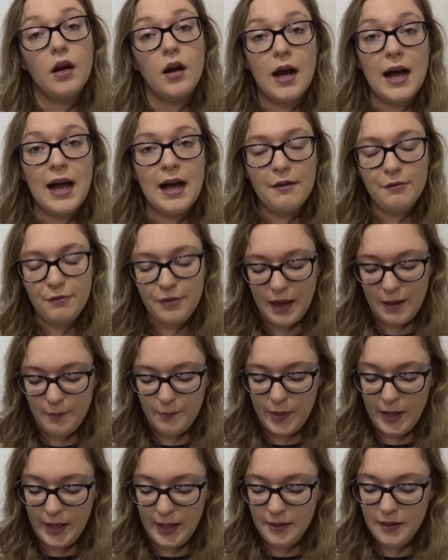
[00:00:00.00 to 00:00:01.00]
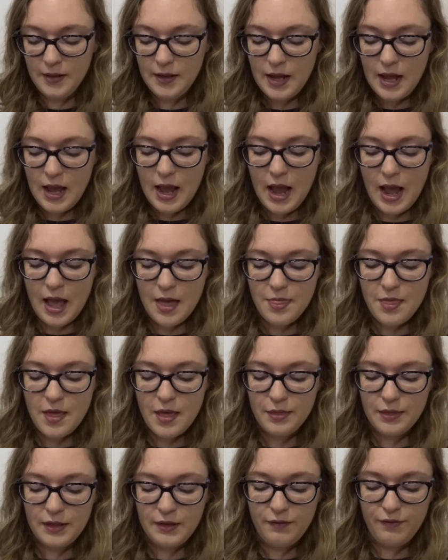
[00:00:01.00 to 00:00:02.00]
I have that pin. And
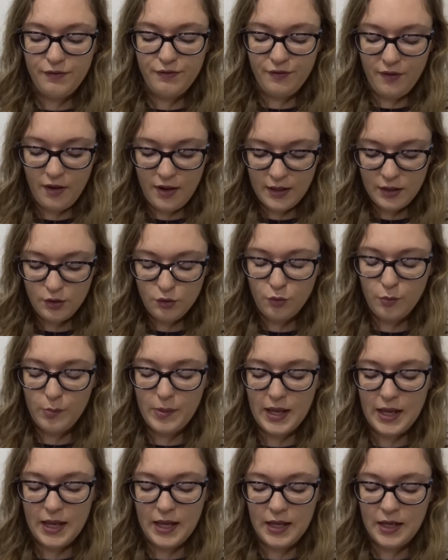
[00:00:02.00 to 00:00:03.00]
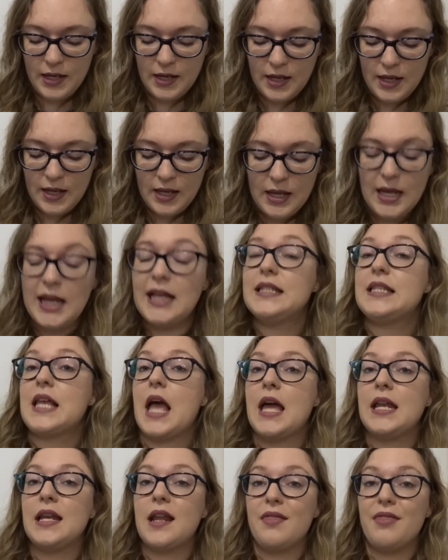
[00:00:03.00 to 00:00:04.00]
then the final pin is
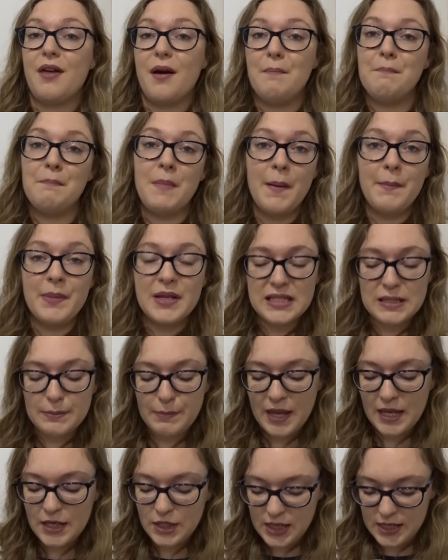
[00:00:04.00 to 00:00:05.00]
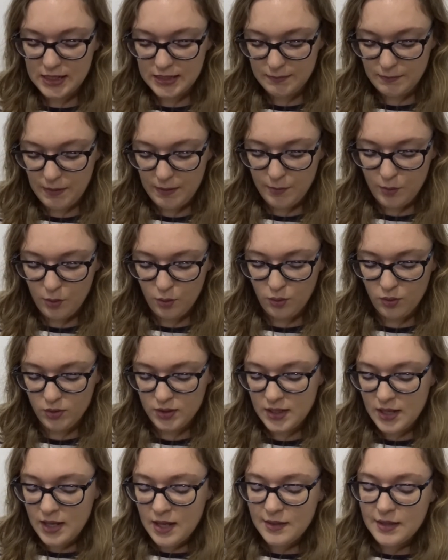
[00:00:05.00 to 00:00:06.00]
another Muppets pin to add to my
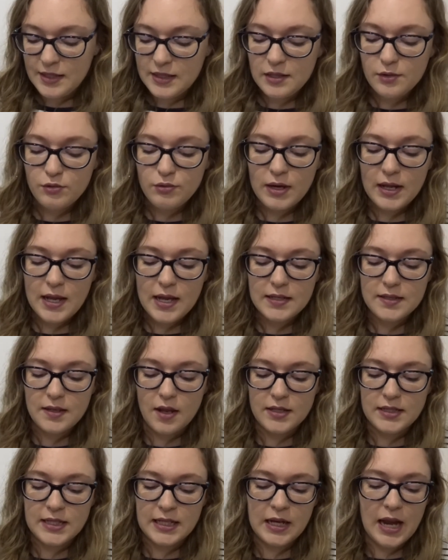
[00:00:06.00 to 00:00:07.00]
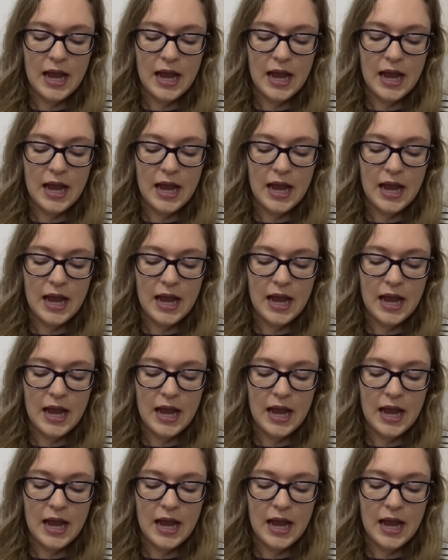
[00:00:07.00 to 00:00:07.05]
board. This is really exciting.